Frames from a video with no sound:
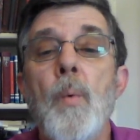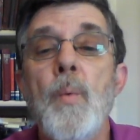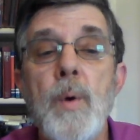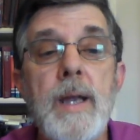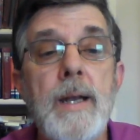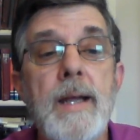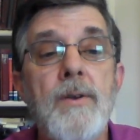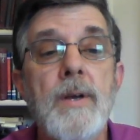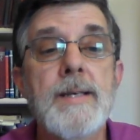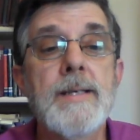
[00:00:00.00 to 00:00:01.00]
We need
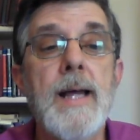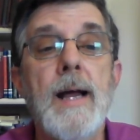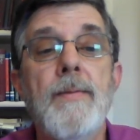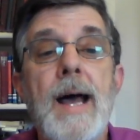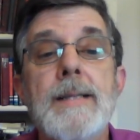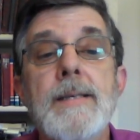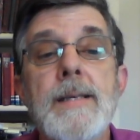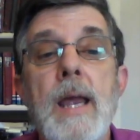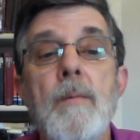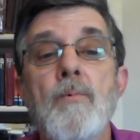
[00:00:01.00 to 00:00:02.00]
to extend that
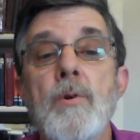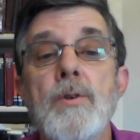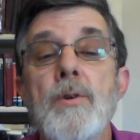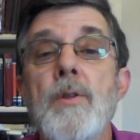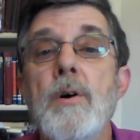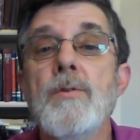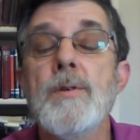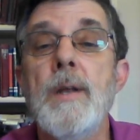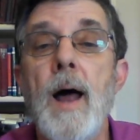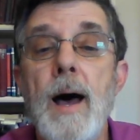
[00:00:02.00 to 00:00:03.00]
same rule to
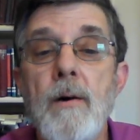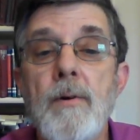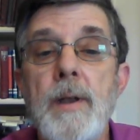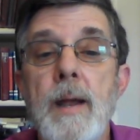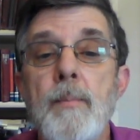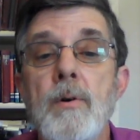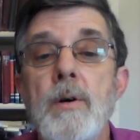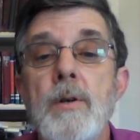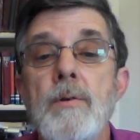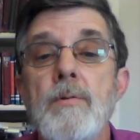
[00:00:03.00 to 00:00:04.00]
those in our
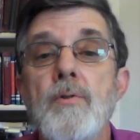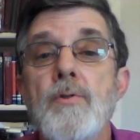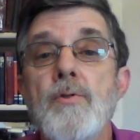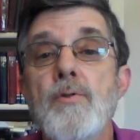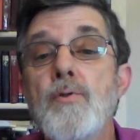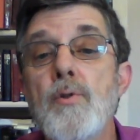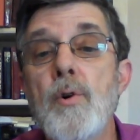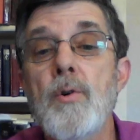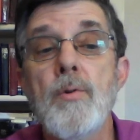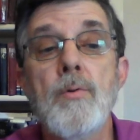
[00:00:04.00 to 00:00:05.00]
neighborhood,
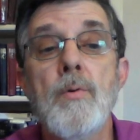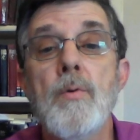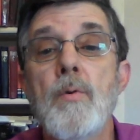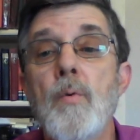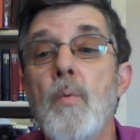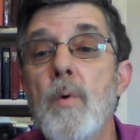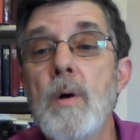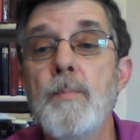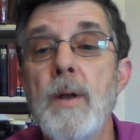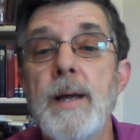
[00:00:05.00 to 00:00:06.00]
school,
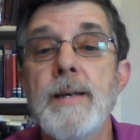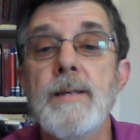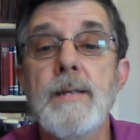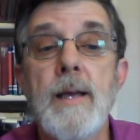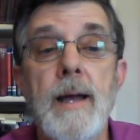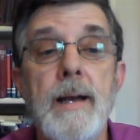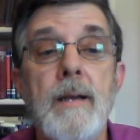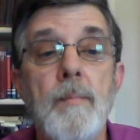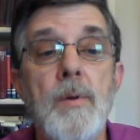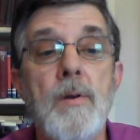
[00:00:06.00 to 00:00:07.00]
workplace, and
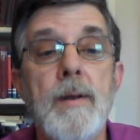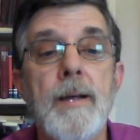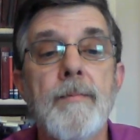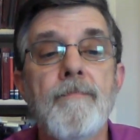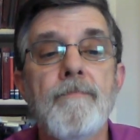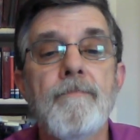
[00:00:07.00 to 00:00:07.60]
community.